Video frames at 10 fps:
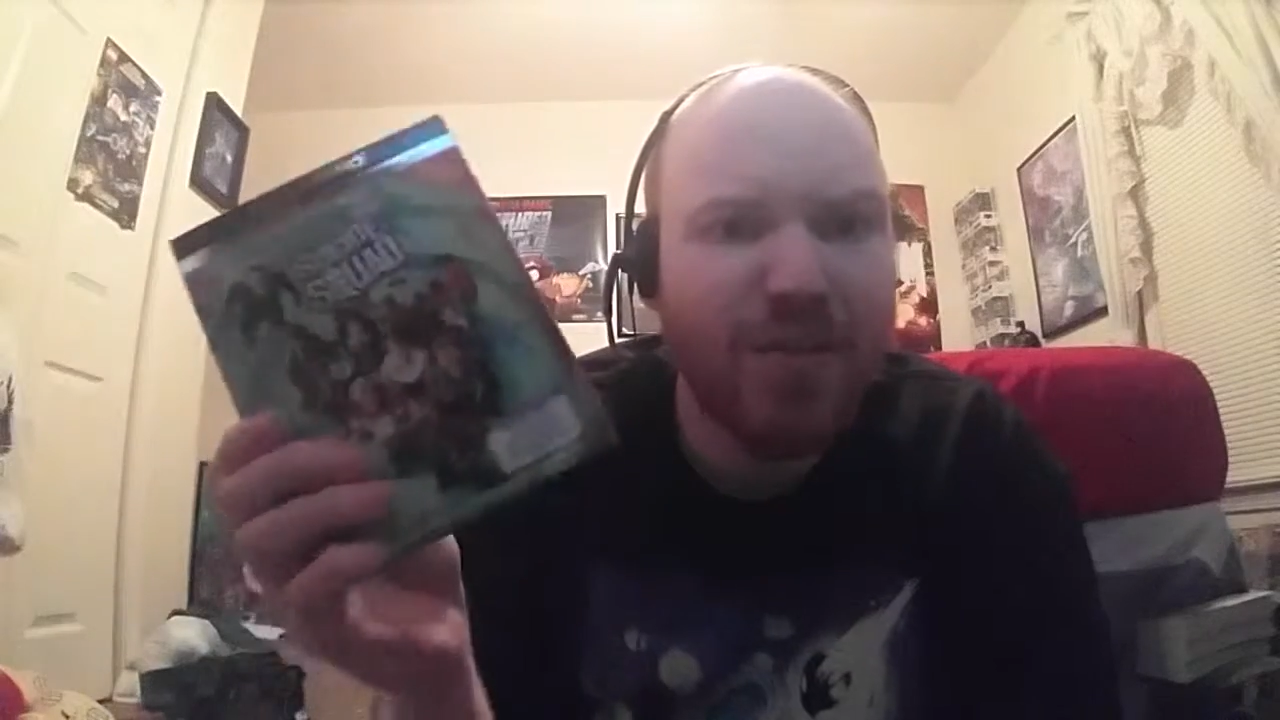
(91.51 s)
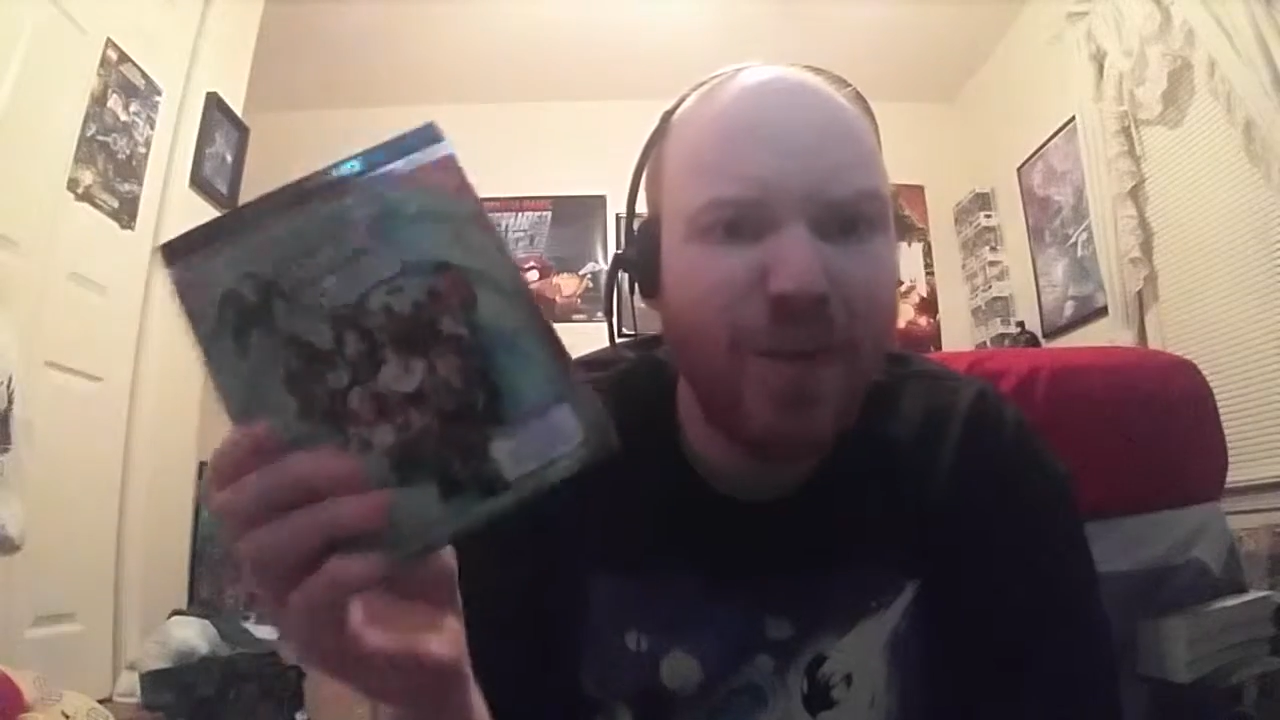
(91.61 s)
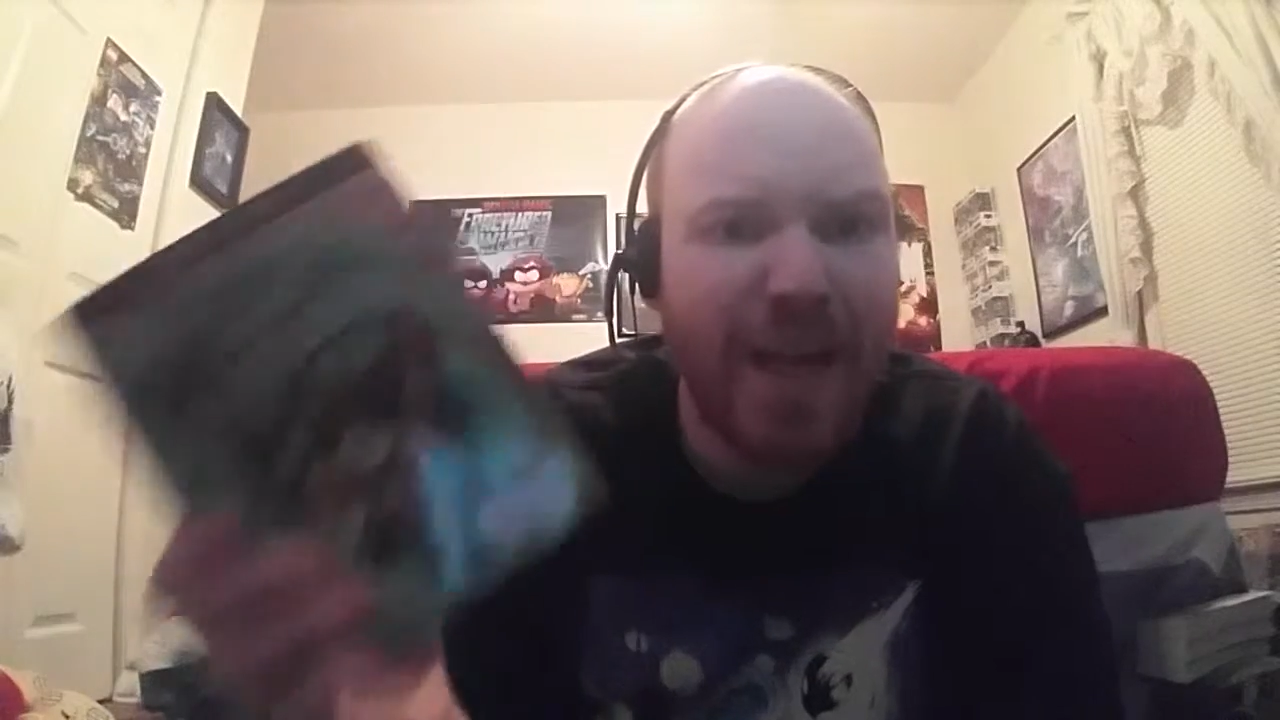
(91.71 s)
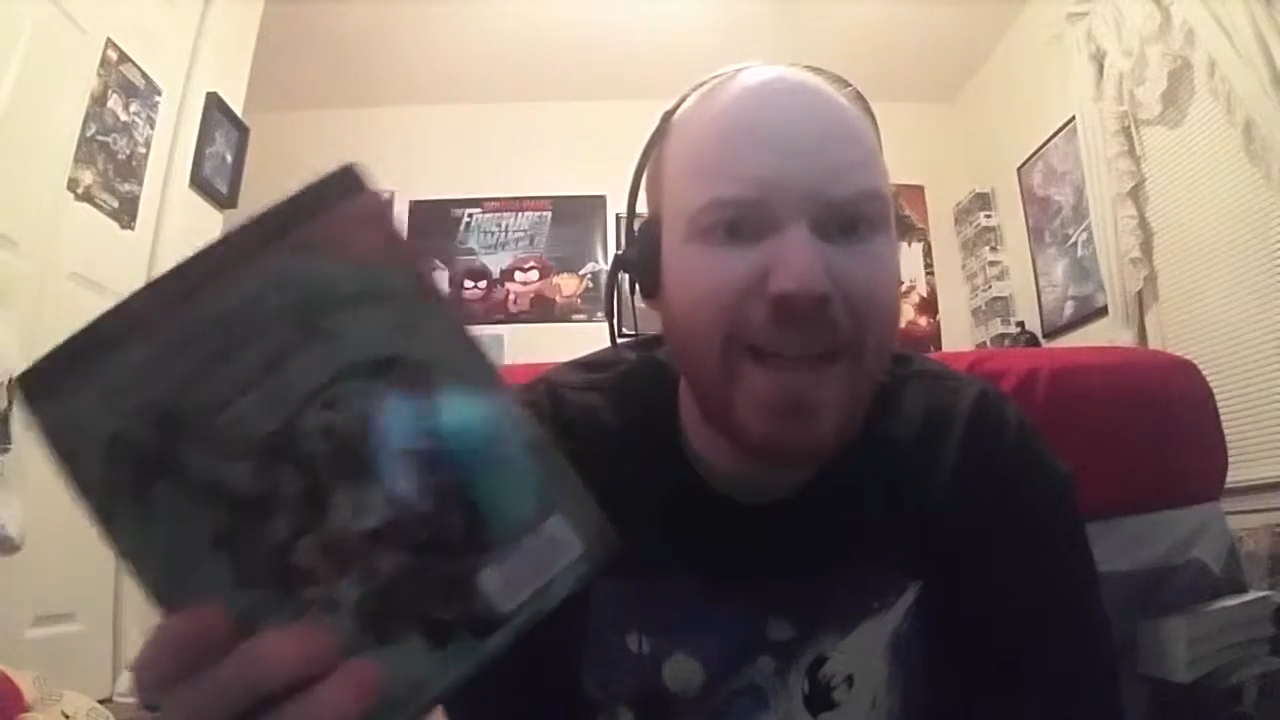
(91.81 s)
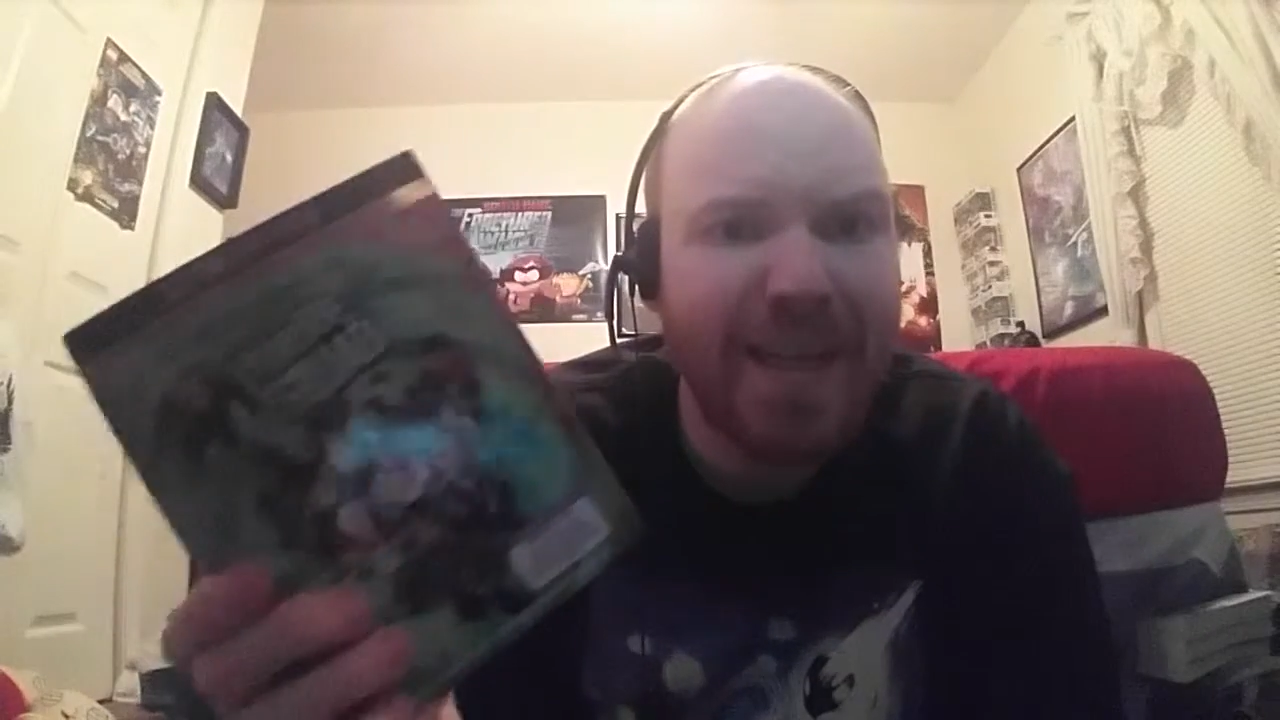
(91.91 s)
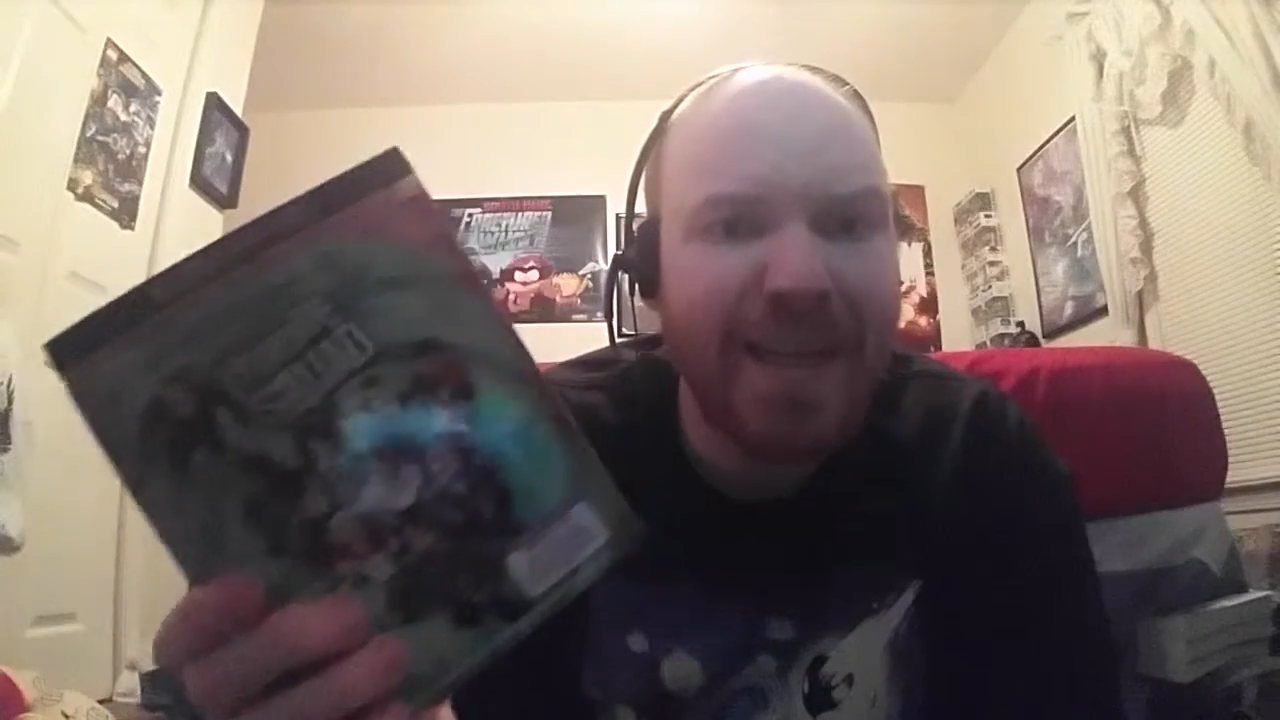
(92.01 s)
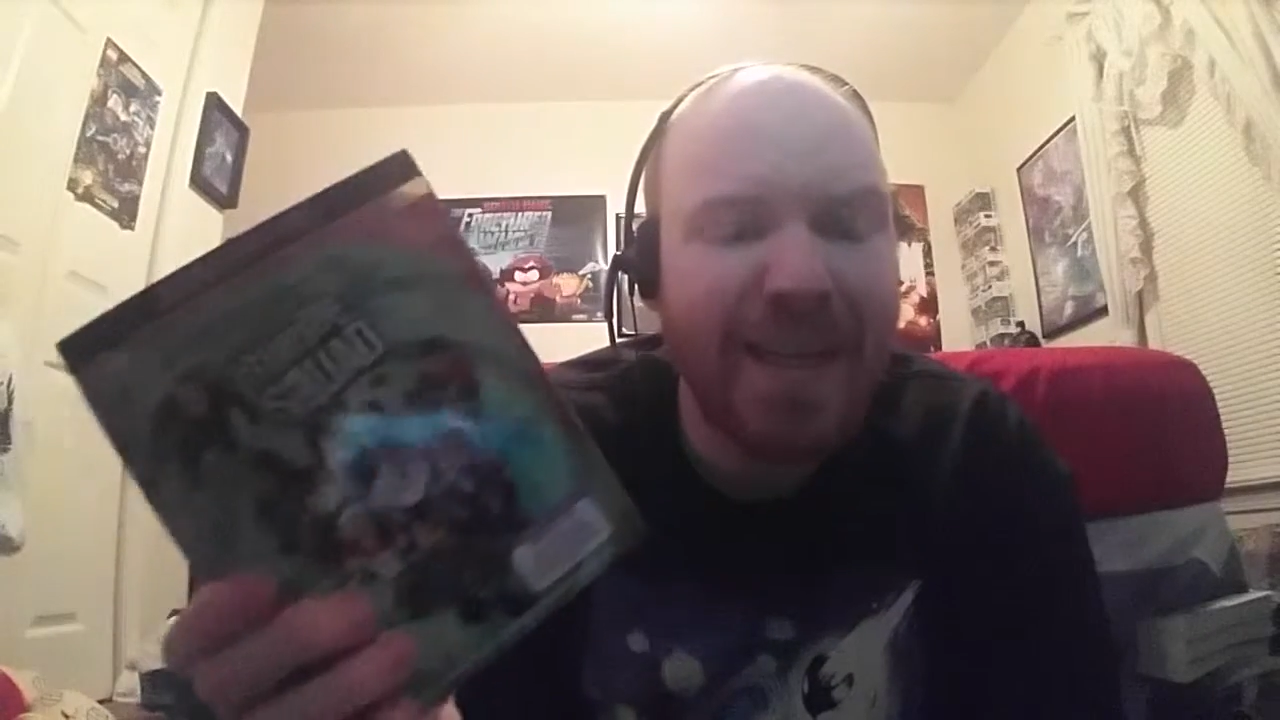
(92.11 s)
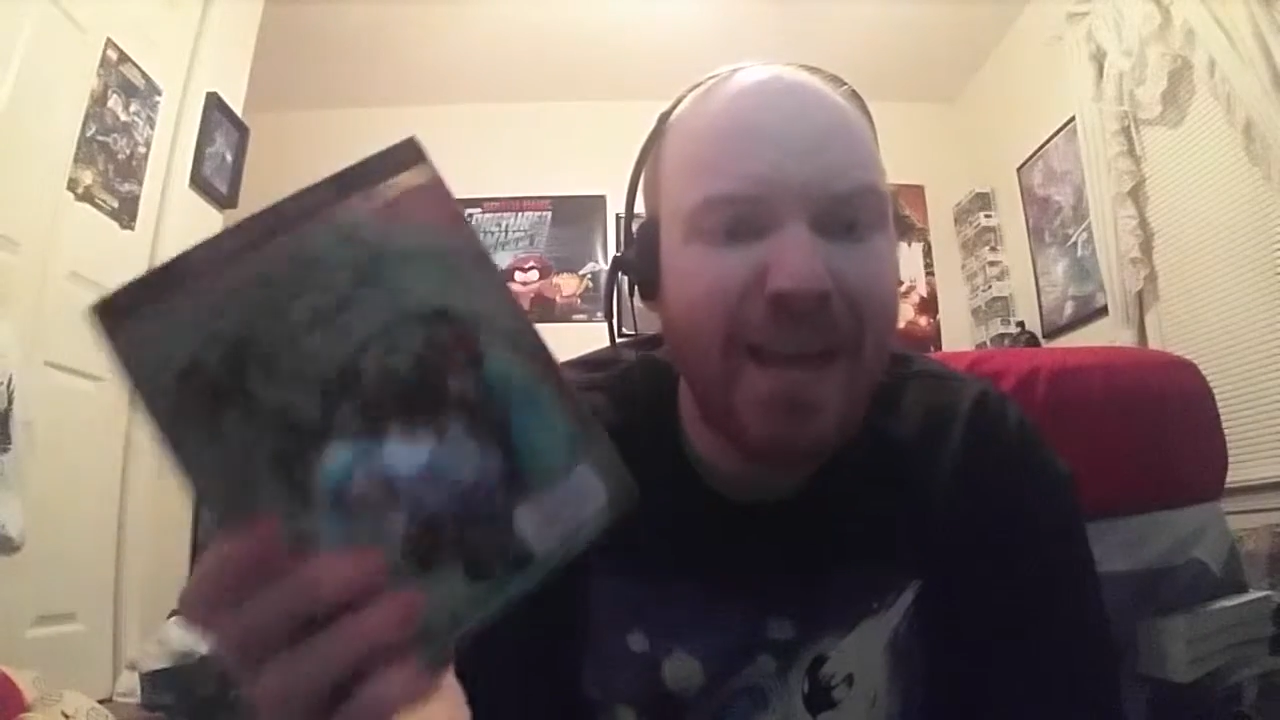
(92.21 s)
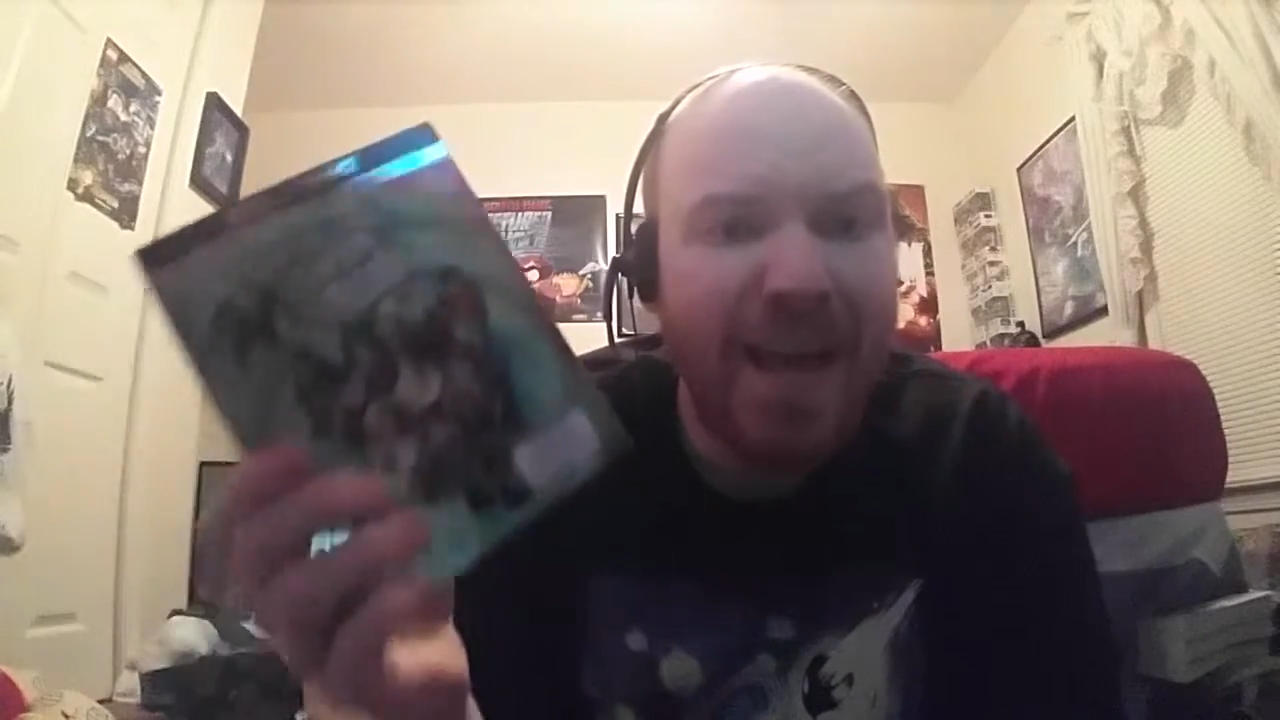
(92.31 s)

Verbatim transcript: way to get